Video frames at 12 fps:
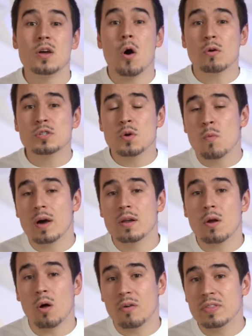they also
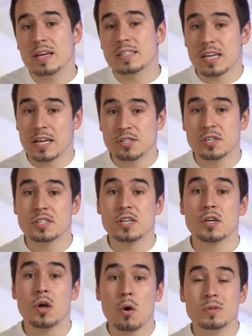wanted all the attention to
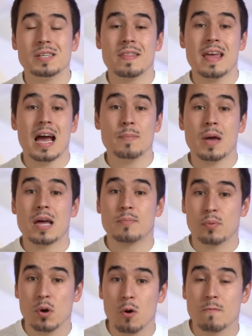go to the iPad
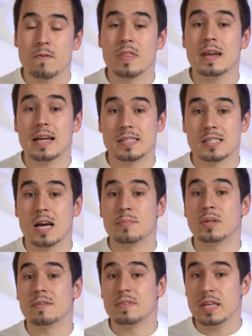Pro for the next
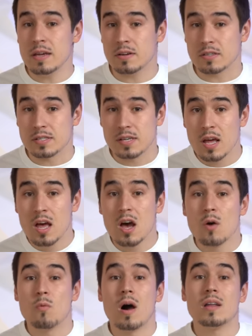couple of years,
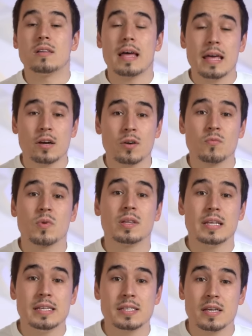while later
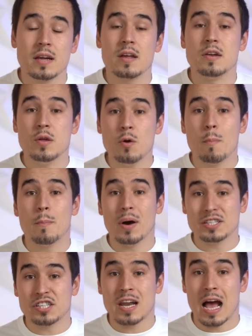releasing new
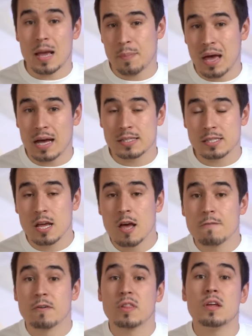budget iPads
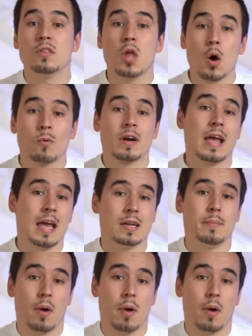for the lower-end